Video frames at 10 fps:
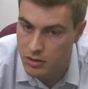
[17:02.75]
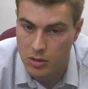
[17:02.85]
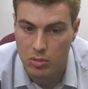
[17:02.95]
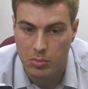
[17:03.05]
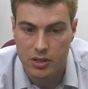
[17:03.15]
You
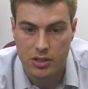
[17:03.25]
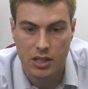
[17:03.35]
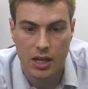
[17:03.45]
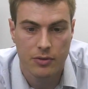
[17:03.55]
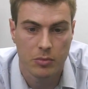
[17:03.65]
can probably see
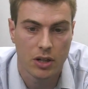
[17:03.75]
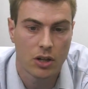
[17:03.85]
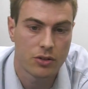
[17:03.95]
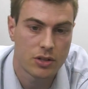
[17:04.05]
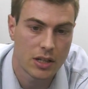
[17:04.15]
there from my
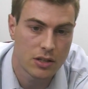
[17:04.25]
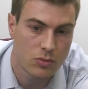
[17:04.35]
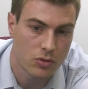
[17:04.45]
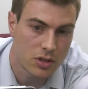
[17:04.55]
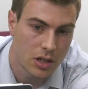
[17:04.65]

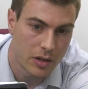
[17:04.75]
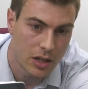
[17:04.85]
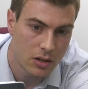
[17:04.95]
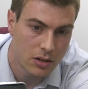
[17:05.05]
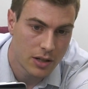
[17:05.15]
contents what's going
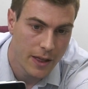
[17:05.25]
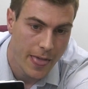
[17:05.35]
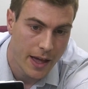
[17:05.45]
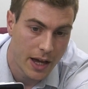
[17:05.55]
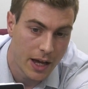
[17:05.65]
on,
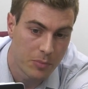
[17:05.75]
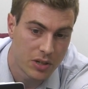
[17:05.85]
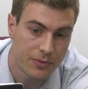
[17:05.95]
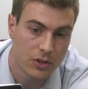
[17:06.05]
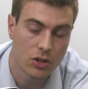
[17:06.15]
but
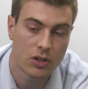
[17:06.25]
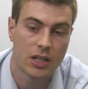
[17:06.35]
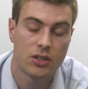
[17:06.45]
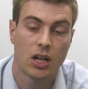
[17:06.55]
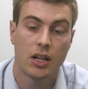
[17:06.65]
if you're not
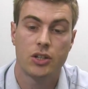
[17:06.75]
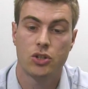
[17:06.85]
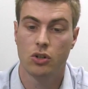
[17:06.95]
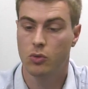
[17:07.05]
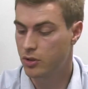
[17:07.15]
entirely
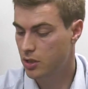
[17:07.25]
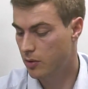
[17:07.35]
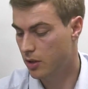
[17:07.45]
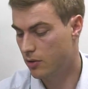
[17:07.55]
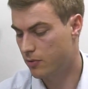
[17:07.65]
sure what's
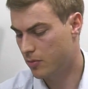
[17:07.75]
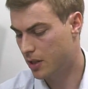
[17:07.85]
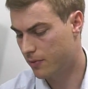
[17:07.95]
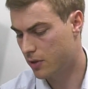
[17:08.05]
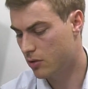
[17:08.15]
going on from
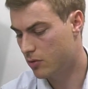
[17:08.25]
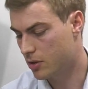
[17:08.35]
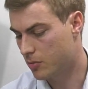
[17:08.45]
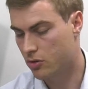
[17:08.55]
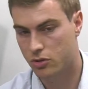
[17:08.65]
that view, because
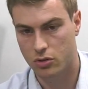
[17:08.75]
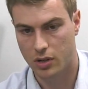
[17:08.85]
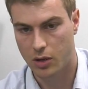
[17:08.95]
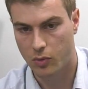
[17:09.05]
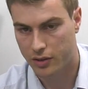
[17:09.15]
I'm not sure
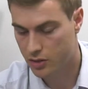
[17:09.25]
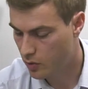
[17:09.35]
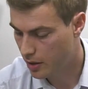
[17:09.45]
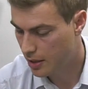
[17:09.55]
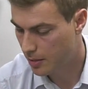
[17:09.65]
how well this
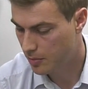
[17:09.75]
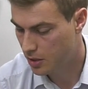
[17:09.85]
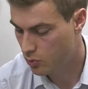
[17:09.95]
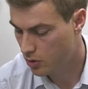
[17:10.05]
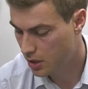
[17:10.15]
webcam
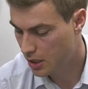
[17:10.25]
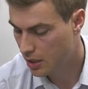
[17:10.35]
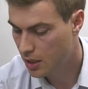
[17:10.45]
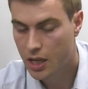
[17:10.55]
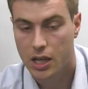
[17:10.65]
is
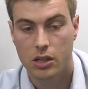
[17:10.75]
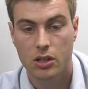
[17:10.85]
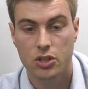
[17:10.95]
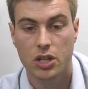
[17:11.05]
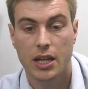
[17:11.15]
working, you
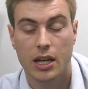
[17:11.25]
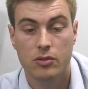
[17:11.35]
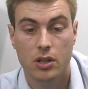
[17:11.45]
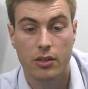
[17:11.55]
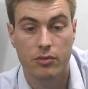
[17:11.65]
can check
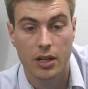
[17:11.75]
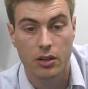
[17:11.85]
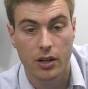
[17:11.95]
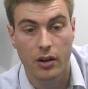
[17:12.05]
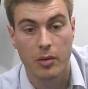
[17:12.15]
out our thread
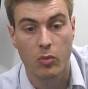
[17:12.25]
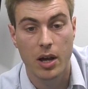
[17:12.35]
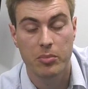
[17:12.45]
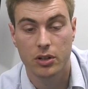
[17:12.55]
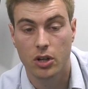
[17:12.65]
on RM
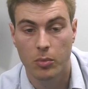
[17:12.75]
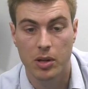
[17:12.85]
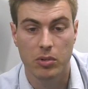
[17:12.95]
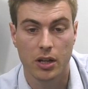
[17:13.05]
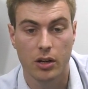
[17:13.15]
Web and
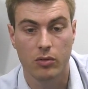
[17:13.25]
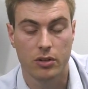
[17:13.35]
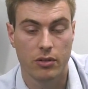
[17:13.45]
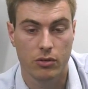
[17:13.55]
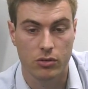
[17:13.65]
comment below on
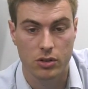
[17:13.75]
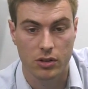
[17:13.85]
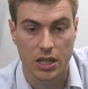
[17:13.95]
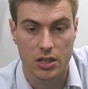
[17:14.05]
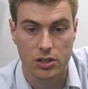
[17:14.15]
your thoughts on
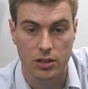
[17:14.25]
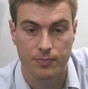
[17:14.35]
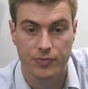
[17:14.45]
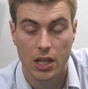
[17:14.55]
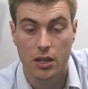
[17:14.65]
the issue.
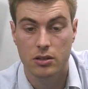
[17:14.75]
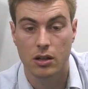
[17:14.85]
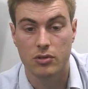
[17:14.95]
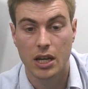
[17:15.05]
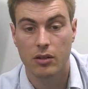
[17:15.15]

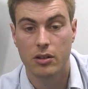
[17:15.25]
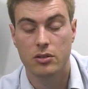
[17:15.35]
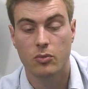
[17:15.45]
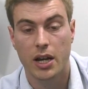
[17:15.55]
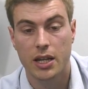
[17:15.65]
So download
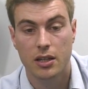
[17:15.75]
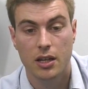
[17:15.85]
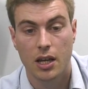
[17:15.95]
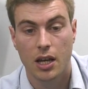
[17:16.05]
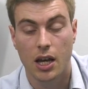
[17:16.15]
away.
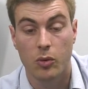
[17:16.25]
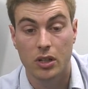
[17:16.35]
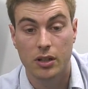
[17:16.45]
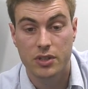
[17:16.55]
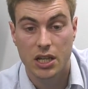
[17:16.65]

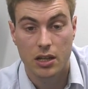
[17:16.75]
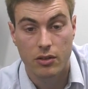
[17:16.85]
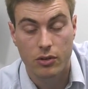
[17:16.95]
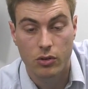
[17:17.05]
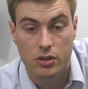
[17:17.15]
We'd love to hear your
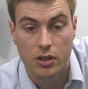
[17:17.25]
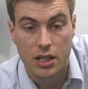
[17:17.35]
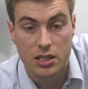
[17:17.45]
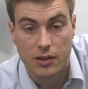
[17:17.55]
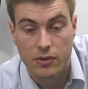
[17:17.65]
thoughts on
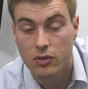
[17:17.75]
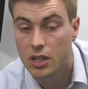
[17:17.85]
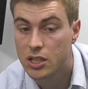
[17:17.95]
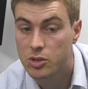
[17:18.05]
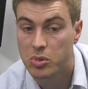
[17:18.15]
it, and if you've got
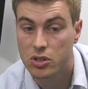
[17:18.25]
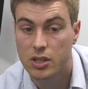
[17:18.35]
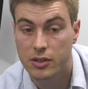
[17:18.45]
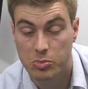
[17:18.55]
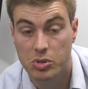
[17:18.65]
any
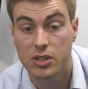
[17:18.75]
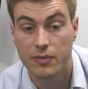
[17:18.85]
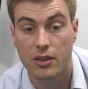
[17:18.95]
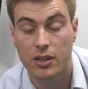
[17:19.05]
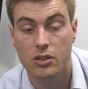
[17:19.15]

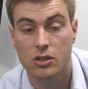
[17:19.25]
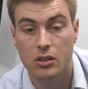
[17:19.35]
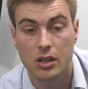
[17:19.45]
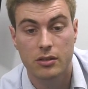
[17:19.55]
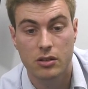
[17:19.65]
specific things that
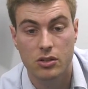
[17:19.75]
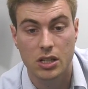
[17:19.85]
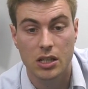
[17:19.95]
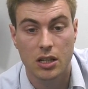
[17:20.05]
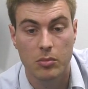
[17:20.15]
you'd like to
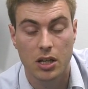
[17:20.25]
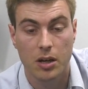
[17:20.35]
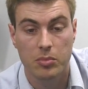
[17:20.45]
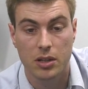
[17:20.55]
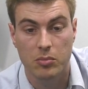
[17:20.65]
see coming
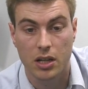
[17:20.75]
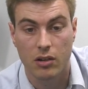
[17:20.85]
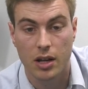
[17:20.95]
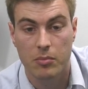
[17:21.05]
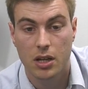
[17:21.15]
up in
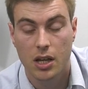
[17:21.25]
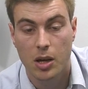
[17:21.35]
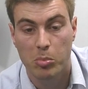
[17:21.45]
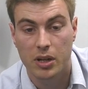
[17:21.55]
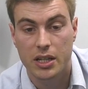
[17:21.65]
BRM,
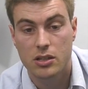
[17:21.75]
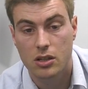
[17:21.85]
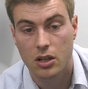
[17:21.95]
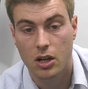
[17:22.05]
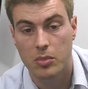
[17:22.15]
please
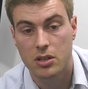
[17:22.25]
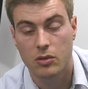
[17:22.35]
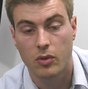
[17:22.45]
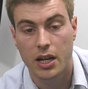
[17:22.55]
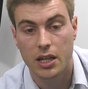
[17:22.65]
comment
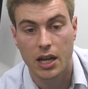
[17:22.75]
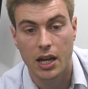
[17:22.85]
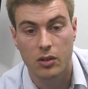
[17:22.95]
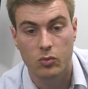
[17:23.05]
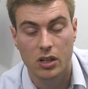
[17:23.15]
away,
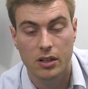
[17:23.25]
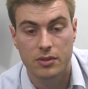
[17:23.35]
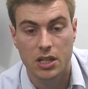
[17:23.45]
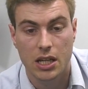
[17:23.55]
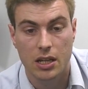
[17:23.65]
and we'd love
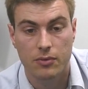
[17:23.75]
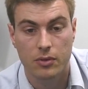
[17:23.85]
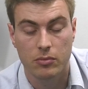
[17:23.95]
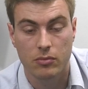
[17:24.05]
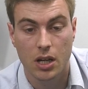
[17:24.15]
to hear
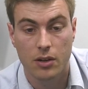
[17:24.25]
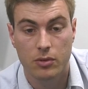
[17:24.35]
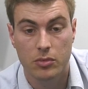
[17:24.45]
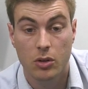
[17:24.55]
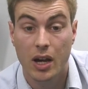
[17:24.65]
from
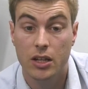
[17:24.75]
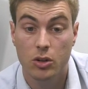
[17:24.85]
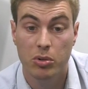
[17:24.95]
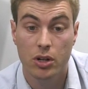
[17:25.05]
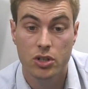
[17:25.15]
you and your
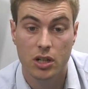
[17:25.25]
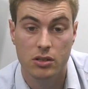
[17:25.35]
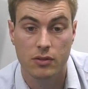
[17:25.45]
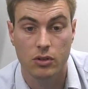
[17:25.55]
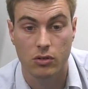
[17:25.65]

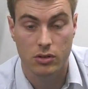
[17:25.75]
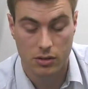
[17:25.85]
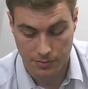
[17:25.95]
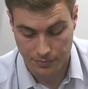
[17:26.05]
projects, of course.